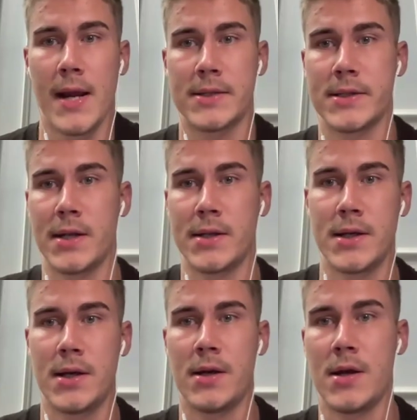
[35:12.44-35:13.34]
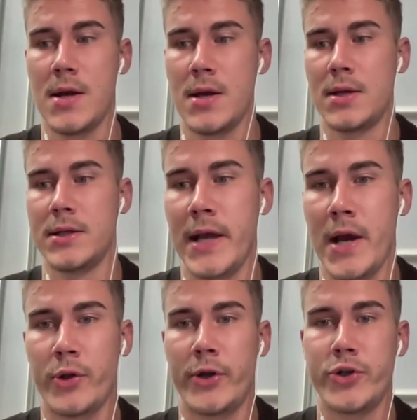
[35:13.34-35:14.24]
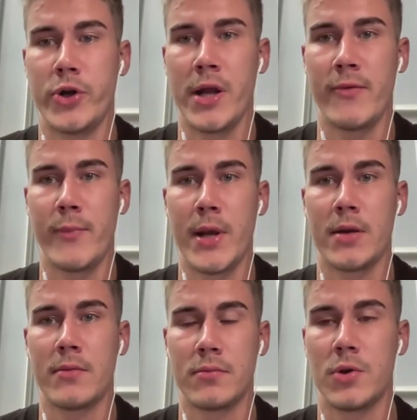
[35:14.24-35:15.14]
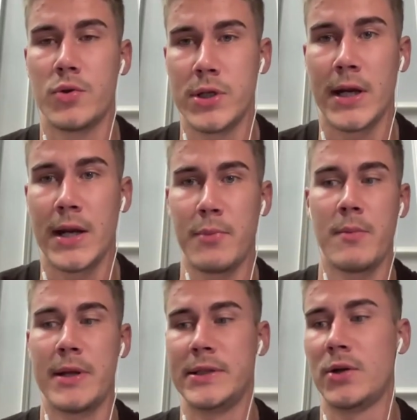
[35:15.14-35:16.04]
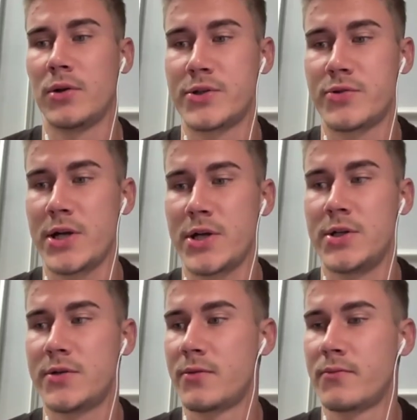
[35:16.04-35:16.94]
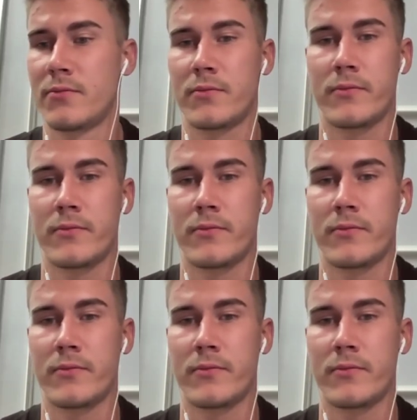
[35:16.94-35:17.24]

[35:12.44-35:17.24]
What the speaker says: clients and see how their journey have been using and implementing all the strategies.